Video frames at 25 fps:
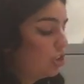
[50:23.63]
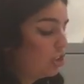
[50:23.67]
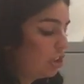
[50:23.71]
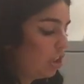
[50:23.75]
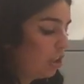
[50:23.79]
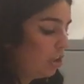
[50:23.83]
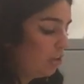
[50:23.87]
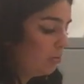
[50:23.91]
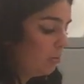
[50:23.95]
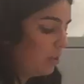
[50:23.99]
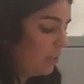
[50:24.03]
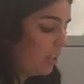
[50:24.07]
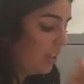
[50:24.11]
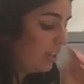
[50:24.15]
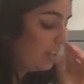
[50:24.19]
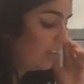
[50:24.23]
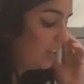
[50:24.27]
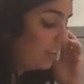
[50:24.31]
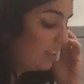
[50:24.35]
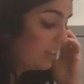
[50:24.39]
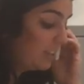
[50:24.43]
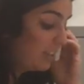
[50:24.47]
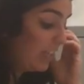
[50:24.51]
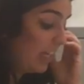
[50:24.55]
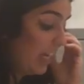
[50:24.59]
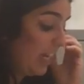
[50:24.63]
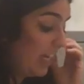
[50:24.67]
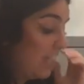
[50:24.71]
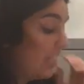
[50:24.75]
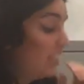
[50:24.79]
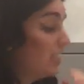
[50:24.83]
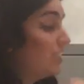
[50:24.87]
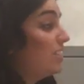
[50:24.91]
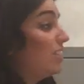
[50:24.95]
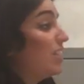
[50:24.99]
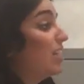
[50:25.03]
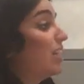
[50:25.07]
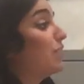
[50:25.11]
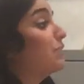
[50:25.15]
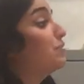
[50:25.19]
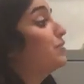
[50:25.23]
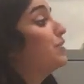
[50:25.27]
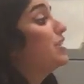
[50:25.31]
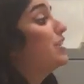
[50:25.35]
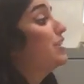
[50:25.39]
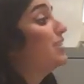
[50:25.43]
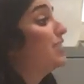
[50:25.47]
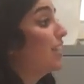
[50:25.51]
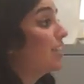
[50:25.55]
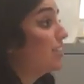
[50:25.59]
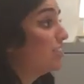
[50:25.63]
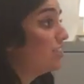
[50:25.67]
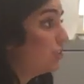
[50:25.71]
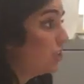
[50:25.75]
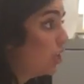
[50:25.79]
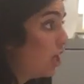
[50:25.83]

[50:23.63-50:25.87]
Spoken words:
So in this case, if he says